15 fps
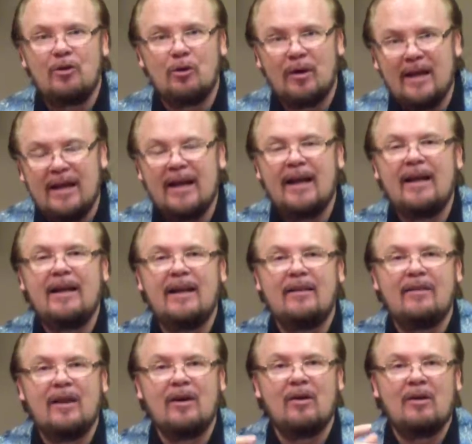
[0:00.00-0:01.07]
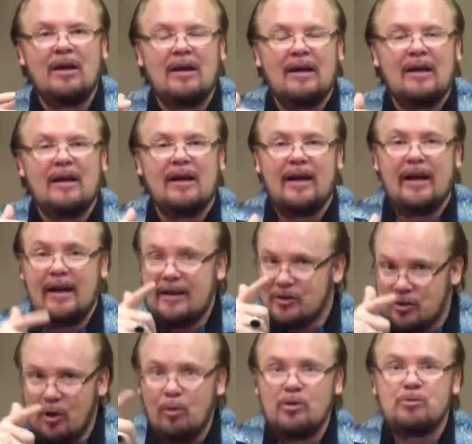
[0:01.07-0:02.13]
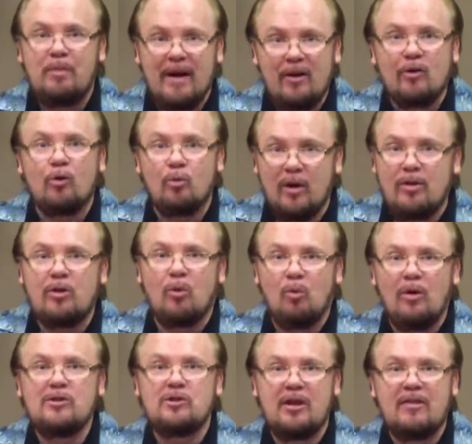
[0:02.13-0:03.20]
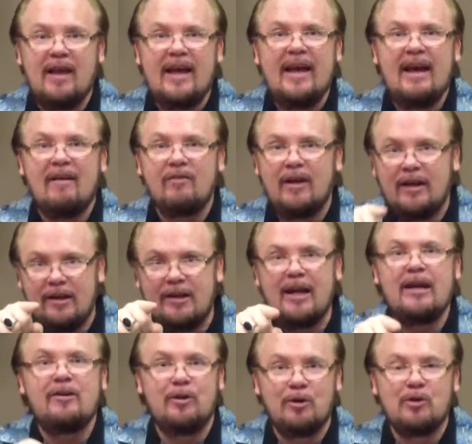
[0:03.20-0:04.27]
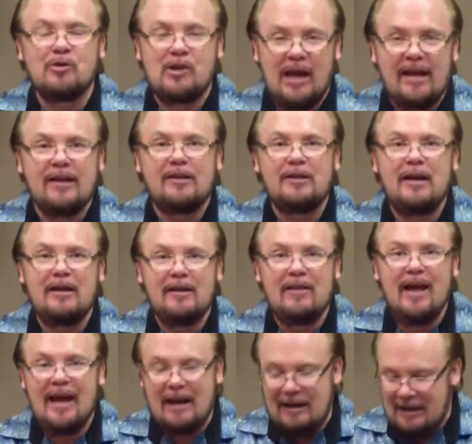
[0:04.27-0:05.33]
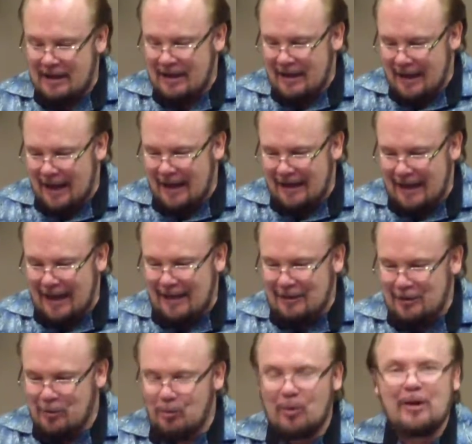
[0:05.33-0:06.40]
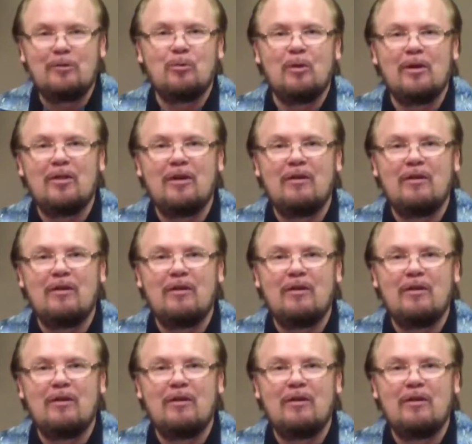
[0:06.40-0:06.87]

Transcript: you're in, and they'll and it's always better to rent the ones that they have than to take yours. I can tell you that. And you rent one of